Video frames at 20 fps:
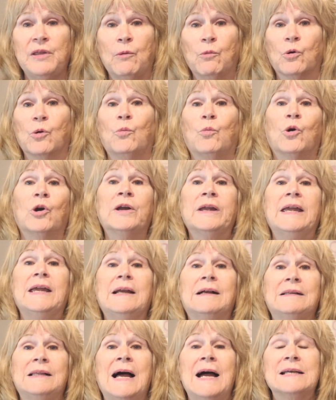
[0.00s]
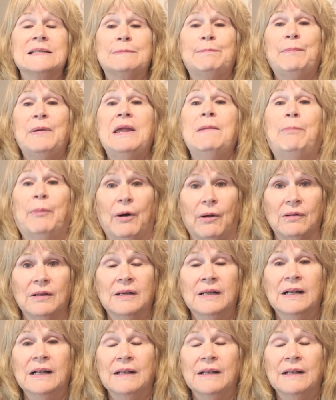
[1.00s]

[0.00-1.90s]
They were working class people.